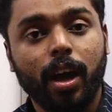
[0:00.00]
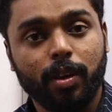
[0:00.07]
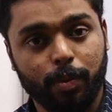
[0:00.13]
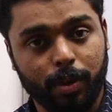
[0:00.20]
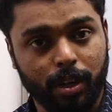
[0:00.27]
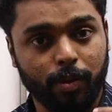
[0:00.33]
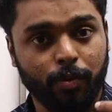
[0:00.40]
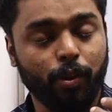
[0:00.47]

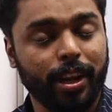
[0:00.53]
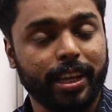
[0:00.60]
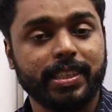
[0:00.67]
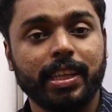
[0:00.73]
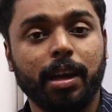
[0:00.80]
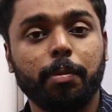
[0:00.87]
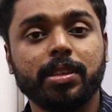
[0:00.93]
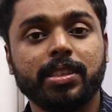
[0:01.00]
For
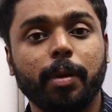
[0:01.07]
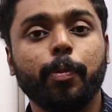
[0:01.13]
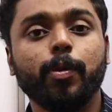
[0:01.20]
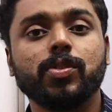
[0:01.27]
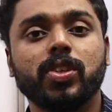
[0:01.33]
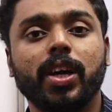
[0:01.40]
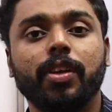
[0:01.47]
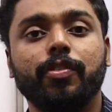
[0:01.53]
example,
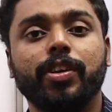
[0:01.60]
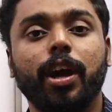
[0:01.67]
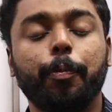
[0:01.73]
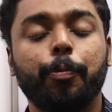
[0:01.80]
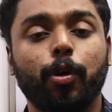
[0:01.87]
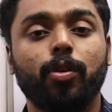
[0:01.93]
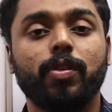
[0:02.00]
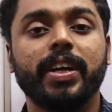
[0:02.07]
suppose that we are
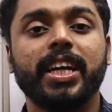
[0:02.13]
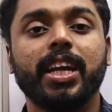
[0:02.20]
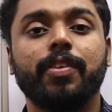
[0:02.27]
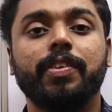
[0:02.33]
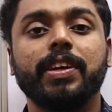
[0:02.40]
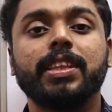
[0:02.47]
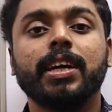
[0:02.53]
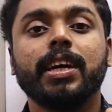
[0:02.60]

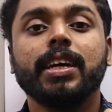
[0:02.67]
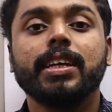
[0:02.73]
provided with